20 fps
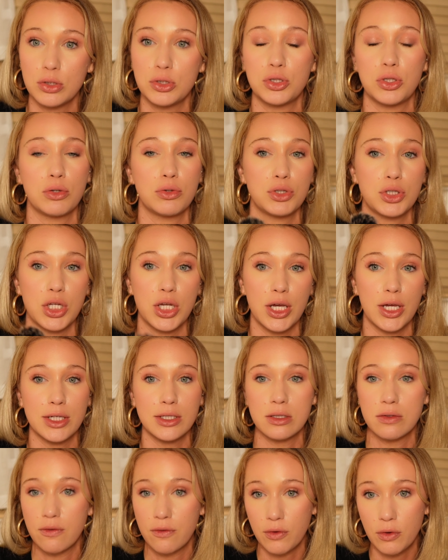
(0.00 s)
so she
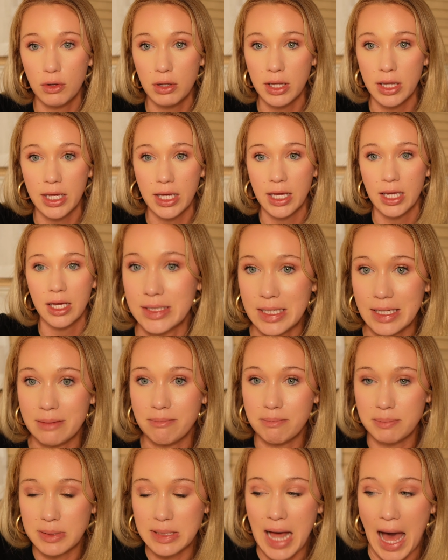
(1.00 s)
is fully
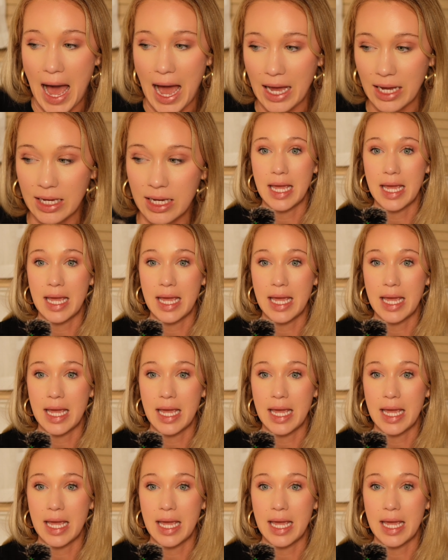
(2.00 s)
Team Black.